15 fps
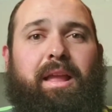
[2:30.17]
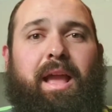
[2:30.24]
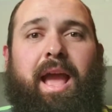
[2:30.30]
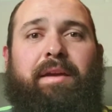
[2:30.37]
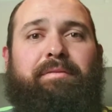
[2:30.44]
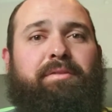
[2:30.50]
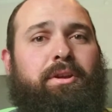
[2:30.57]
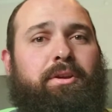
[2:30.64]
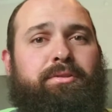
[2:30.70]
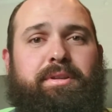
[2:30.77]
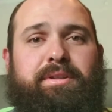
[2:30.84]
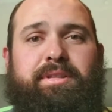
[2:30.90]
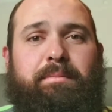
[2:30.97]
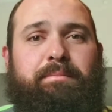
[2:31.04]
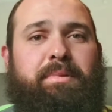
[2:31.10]
I have to use
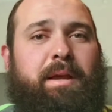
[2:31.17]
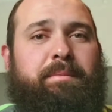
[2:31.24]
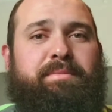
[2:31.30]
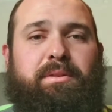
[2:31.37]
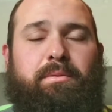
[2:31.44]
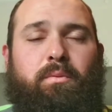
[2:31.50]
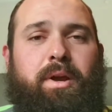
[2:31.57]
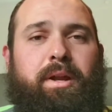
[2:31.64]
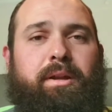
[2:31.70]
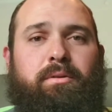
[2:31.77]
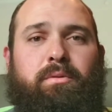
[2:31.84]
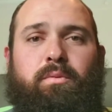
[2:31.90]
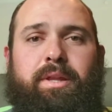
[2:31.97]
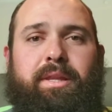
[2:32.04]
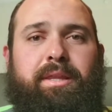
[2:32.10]
it sometimes in the
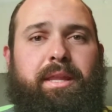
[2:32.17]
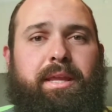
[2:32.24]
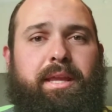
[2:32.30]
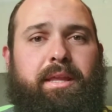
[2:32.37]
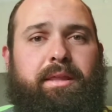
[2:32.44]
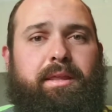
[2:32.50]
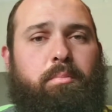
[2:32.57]
winter when the